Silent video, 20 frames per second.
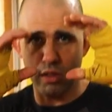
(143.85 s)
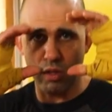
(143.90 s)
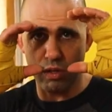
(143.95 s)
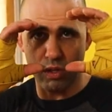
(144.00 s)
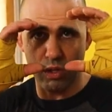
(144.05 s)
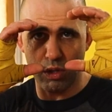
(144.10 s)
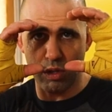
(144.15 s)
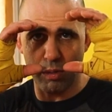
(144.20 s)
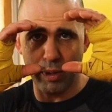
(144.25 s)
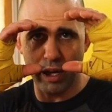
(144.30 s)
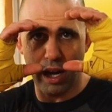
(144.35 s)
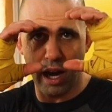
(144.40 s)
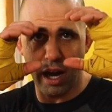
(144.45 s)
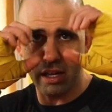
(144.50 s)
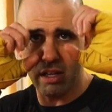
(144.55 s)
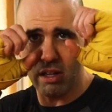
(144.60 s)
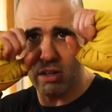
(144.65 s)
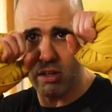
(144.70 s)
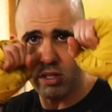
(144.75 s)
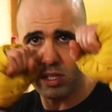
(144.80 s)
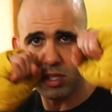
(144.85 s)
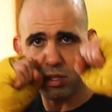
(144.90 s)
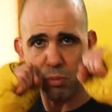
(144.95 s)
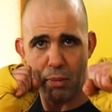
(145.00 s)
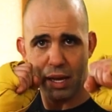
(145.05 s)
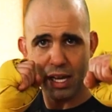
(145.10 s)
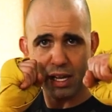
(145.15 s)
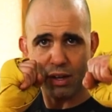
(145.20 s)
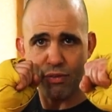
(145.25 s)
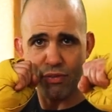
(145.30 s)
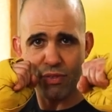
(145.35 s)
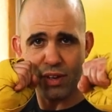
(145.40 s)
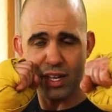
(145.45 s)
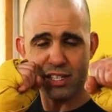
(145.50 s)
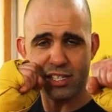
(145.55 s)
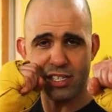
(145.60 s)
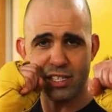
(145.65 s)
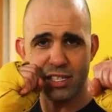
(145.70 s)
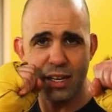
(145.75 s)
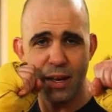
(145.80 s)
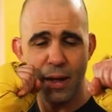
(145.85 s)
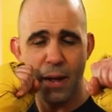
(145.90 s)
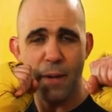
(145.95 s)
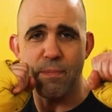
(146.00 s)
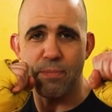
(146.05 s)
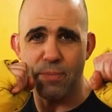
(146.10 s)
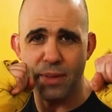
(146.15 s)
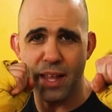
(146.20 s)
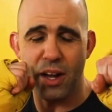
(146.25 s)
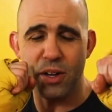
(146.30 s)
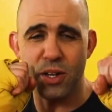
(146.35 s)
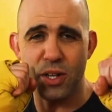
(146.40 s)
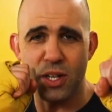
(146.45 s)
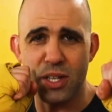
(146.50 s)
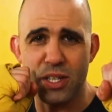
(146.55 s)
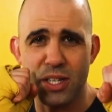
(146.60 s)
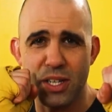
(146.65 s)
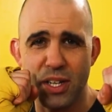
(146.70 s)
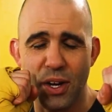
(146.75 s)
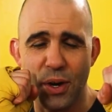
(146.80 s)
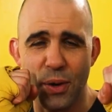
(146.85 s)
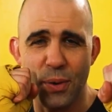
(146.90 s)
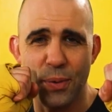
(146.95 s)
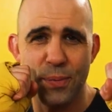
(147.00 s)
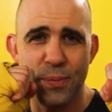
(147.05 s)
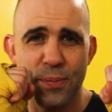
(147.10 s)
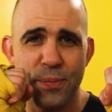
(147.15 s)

look through the binoculars, make a fist. Now you're good to go.